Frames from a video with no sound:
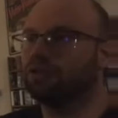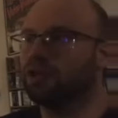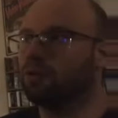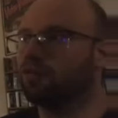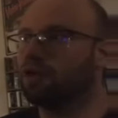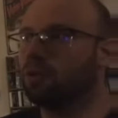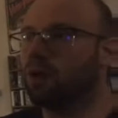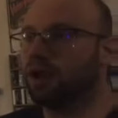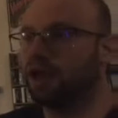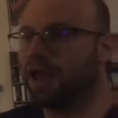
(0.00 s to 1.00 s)
They
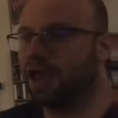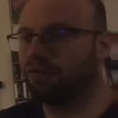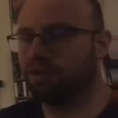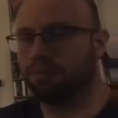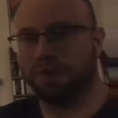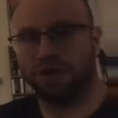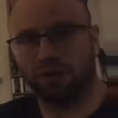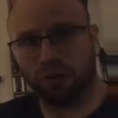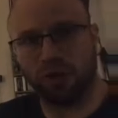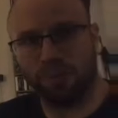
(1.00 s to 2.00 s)
want to have it be a
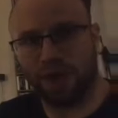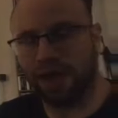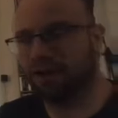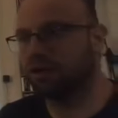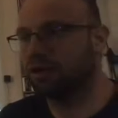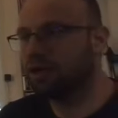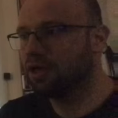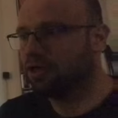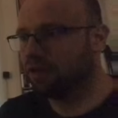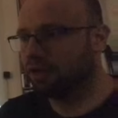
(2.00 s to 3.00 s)
notey pattern
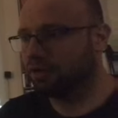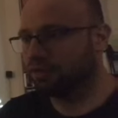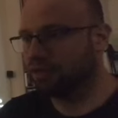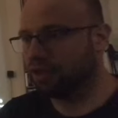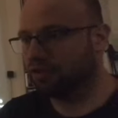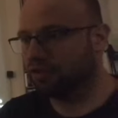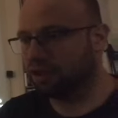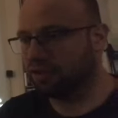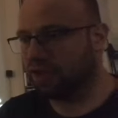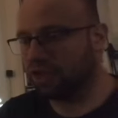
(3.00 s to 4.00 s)
that is going
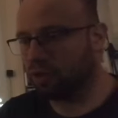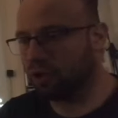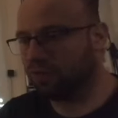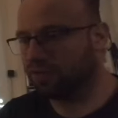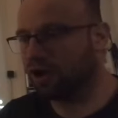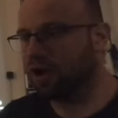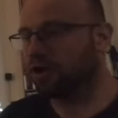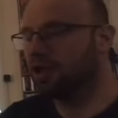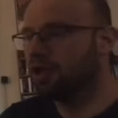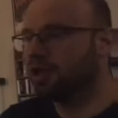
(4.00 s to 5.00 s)
to take you off guard,